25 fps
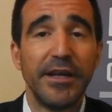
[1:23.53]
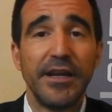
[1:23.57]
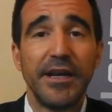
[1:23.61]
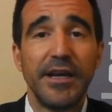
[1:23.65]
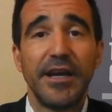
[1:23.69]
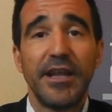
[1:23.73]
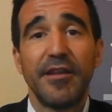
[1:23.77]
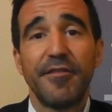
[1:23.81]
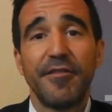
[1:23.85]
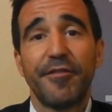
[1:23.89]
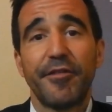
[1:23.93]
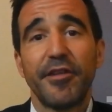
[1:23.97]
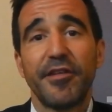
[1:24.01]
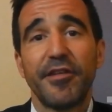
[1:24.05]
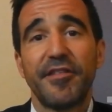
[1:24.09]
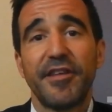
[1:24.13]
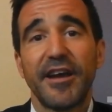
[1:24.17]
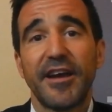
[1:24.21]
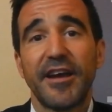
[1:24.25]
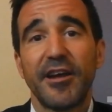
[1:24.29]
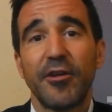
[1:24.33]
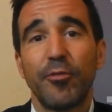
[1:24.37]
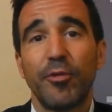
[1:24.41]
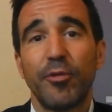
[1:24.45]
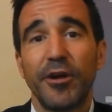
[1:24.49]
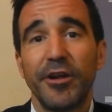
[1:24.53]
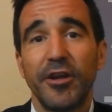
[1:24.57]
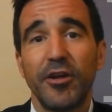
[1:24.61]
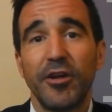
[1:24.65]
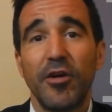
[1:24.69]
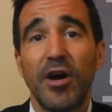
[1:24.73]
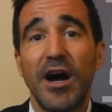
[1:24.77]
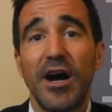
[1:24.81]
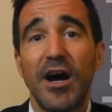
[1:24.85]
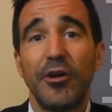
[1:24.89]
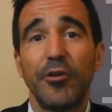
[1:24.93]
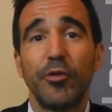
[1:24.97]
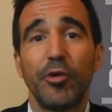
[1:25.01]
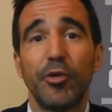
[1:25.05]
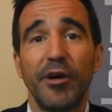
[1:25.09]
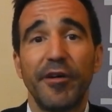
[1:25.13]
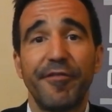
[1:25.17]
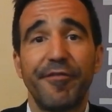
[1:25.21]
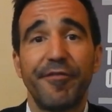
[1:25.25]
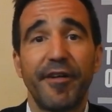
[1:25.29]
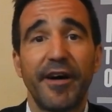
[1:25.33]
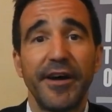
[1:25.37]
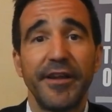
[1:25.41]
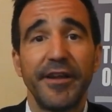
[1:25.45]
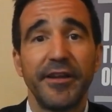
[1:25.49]
And then for the second one, you know, how do I
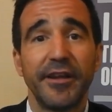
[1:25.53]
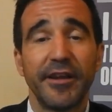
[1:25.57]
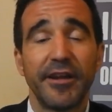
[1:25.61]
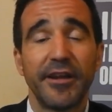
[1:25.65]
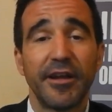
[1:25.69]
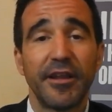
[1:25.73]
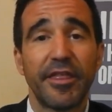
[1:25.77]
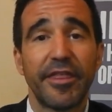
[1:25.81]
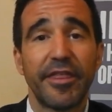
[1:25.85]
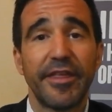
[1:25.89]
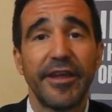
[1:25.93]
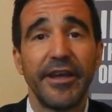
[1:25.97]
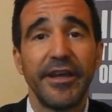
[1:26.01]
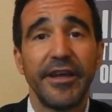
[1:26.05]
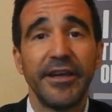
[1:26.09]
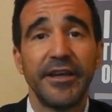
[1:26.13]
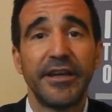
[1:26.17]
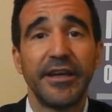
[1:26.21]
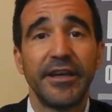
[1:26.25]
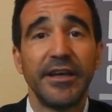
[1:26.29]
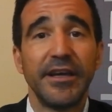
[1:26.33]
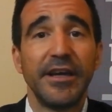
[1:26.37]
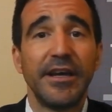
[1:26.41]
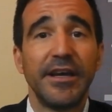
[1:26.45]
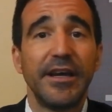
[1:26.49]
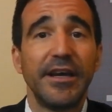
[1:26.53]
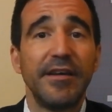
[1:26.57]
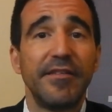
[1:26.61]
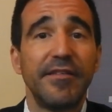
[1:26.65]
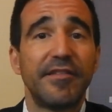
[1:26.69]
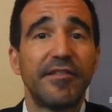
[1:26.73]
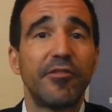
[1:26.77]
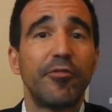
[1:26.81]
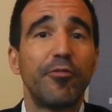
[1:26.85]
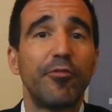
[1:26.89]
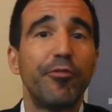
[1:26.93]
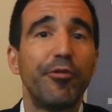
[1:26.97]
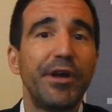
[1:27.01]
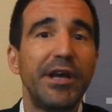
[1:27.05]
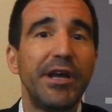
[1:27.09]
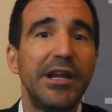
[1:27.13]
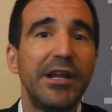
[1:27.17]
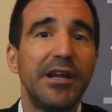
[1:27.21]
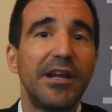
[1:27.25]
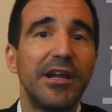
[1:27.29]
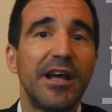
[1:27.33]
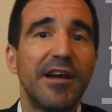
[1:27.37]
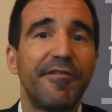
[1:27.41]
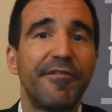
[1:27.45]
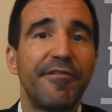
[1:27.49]
find that? I think it's really
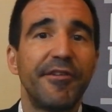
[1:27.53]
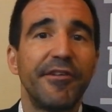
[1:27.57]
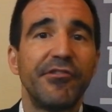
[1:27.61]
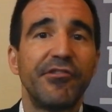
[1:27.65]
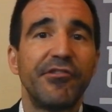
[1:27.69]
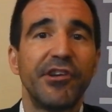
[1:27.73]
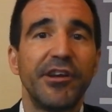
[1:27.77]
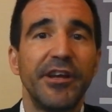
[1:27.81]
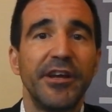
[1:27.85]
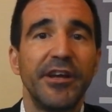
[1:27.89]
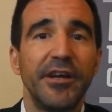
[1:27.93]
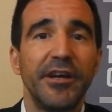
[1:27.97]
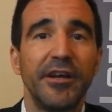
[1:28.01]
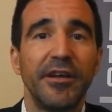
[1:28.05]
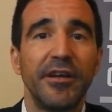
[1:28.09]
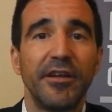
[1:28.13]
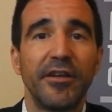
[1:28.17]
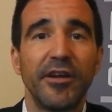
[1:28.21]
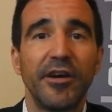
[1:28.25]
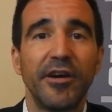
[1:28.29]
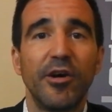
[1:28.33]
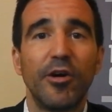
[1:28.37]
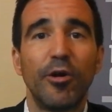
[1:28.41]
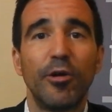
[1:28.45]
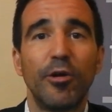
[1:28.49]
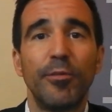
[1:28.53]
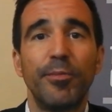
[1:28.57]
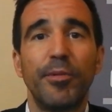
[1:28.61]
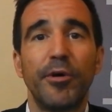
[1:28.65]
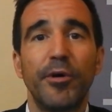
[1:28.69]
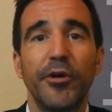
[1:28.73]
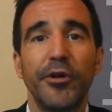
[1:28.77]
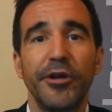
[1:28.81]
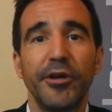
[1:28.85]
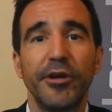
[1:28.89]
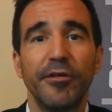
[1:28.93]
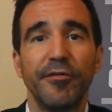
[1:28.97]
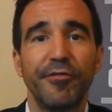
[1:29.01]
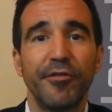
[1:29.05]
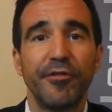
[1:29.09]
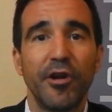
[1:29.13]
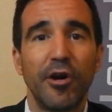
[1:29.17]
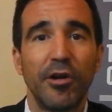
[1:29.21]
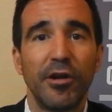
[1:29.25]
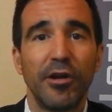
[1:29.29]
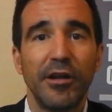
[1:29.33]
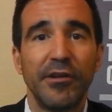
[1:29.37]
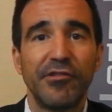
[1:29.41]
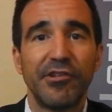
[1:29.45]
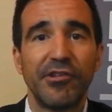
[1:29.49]
leveraging the whole body of
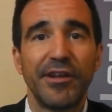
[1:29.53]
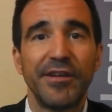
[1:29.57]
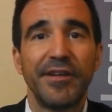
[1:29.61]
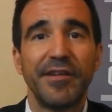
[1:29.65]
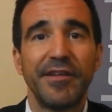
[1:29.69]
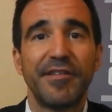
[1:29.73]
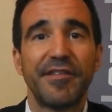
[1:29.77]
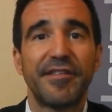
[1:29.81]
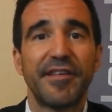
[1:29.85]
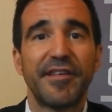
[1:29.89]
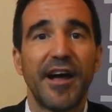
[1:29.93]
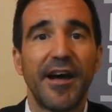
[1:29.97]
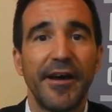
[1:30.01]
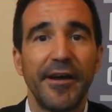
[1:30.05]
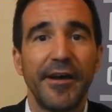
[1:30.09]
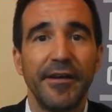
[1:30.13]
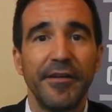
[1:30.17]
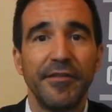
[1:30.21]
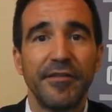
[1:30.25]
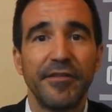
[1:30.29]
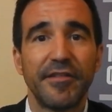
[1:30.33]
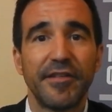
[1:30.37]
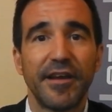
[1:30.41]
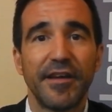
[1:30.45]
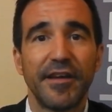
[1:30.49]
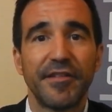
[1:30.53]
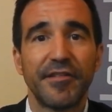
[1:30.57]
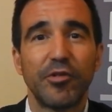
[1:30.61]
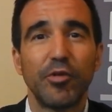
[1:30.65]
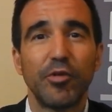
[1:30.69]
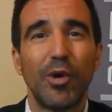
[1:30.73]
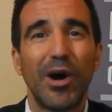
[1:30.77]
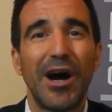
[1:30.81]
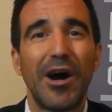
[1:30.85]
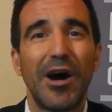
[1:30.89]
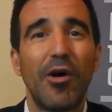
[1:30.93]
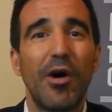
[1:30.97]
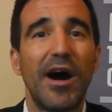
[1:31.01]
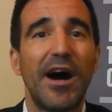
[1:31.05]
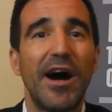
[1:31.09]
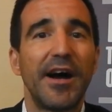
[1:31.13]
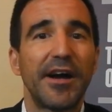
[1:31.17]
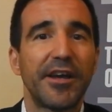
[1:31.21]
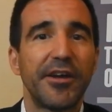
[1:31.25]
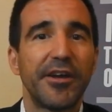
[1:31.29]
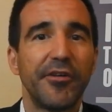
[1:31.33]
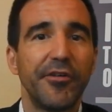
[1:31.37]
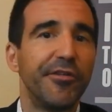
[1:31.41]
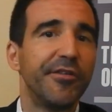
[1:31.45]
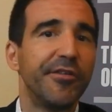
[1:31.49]
knowledge and the science as to how
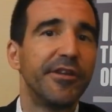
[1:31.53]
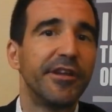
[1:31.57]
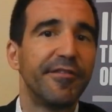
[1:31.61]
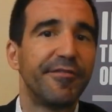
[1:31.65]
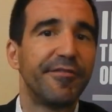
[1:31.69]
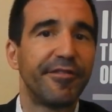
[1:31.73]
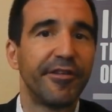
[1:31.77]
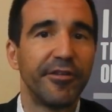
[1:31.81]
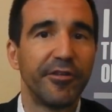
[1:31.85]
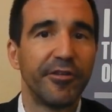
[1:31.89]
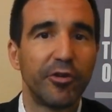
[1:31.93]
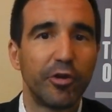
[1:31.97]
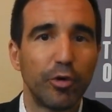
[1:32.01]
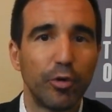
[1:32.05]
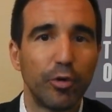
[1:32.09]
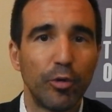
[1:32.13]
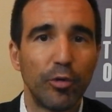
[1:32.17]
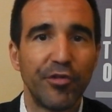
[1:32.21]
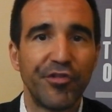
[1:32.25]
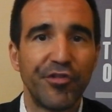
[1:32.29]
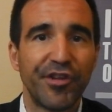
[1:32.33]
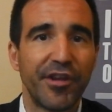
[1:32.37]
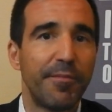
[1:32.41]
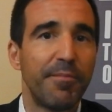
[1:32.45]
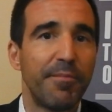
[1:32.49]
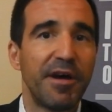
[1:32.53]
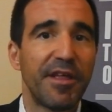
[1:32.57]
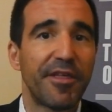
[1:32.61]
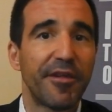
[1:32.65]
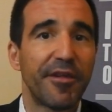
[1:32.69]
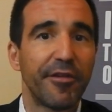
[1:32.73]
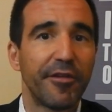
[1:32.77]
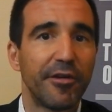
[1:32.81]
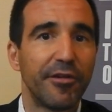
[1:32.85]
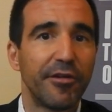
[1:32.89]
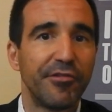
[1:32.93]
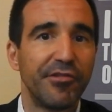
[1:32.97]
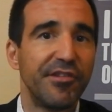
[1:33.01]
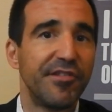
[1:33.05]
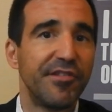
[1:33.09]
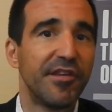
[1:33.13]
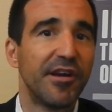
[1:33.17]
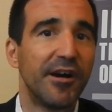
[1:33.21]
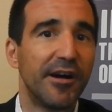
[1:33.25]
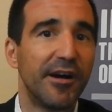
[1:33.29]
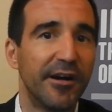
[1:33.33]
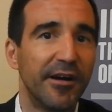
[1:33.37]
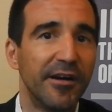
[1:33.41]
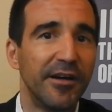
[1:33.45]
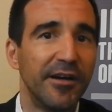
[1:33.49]
accurate different tools and methodologies
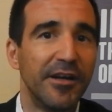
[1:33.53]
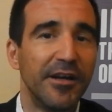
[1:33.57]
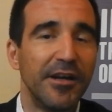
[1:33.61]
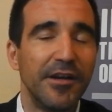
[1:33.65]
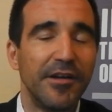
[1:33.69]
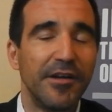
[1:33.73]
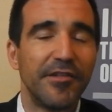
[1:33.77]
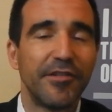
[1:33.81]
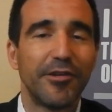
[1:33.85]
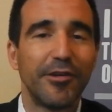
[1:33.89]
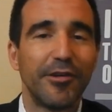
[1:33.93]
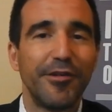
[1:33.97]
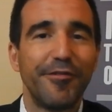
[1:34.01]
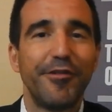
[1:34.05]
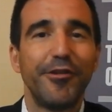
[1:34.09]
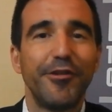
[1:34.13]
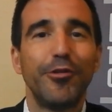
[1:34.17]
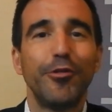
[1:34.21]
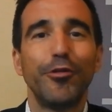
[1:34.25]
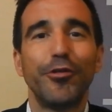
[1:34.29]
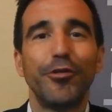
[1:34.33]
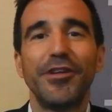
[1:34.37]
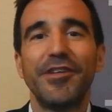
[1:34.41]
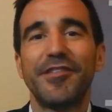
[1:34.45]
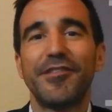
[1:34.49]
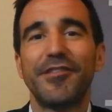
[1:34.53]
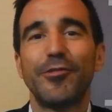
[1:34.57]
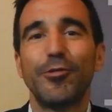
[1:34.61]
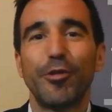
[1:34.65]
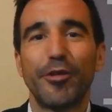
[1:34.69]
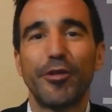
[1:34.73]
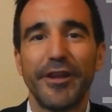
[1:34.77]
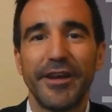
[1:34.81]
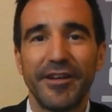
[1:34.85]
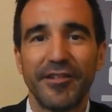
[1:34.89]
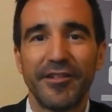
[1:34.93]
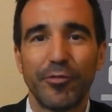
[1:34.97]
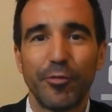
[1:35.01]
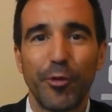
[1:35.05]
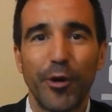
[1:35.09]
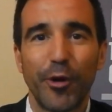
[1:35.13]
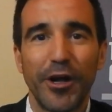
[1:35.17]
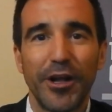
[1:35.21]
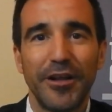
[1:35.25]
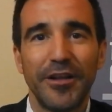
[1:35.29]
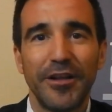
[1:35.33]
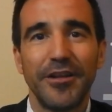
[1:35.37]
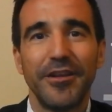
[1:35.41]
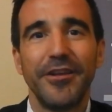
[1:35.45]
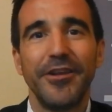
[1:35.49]
are. So if you do these two things
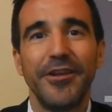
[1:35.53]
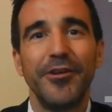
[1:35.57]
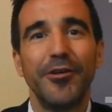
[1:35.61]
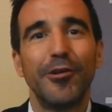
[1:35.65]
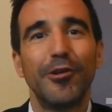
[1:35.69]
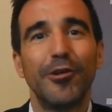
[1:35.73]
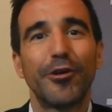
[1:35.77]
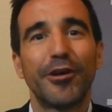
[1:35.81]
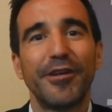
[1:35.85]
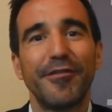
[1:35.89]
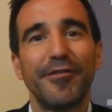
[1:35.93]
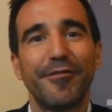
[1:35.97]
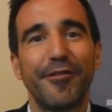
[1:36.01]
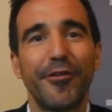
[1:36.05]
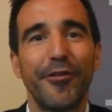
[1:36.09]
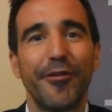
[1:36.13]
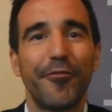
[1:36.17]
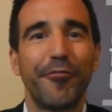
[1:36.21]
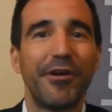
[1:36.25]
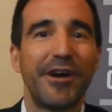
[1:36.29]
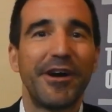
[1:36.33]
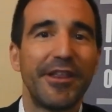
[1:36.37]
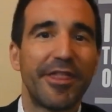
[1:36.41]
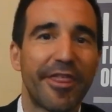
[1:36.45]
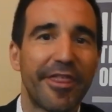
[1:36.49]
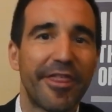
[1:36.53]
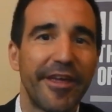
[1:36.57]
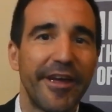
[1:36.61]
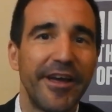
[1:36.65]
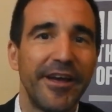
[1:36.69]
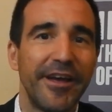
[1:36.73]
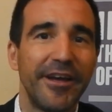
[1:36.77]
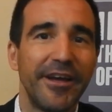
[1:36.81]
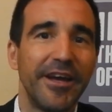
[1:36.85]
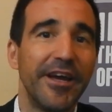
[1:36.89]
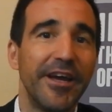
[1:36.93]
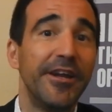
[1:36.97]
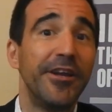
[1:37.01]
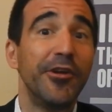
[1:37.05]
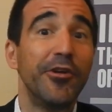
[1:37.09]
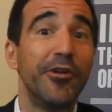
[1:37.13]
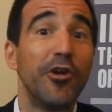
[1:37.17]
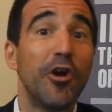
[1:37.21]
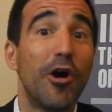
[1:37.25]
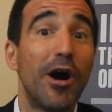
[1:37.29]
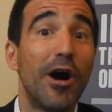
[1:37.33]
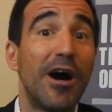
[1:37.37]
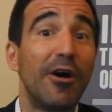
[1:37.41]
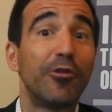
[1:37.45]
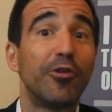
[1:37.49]
well, you're looking for the right thing and you
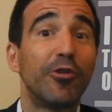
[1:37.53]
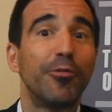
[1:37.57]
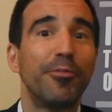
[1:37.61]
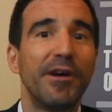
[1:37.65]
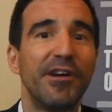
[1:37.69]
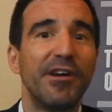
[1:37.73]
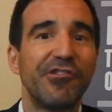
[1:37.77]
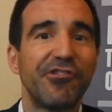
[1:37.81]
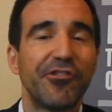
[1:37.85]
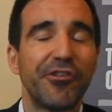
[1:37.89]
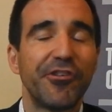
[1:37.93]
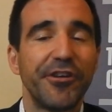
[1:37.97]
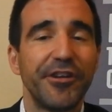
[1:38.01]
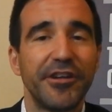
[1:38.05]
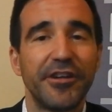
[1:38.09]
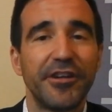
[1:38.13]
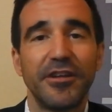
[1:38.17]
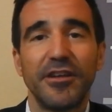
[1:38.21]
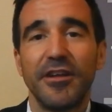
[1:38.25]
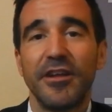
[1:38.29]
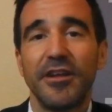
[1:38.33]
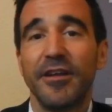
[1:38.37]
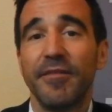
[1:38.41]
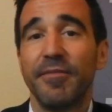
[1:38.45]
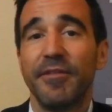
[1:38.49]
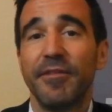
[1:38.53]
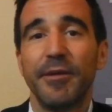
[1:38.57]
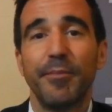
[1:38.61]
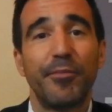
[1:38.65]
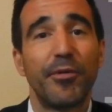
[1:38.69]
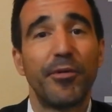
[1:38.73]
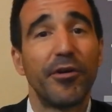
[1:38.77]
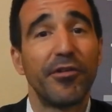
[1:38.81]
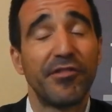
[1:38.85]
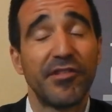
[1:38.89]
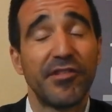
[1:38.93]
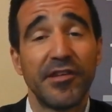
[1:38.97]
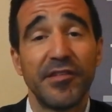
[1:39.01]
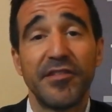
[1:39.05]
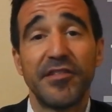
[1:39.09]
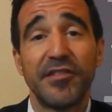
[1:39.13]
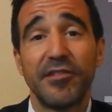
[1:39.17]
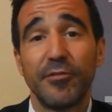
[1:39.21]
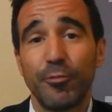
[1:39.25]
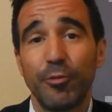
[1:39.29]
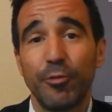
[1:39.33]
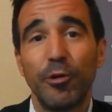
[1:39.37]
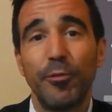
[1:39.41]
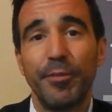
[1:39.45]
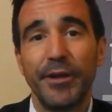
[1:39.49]
know how to measure it, the process
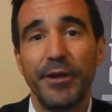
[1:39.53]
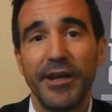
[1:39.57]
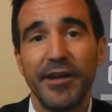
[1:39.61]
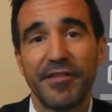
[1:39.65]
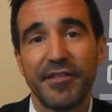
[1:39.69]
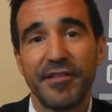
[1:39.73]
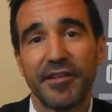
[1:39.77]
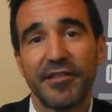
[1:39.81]
will be a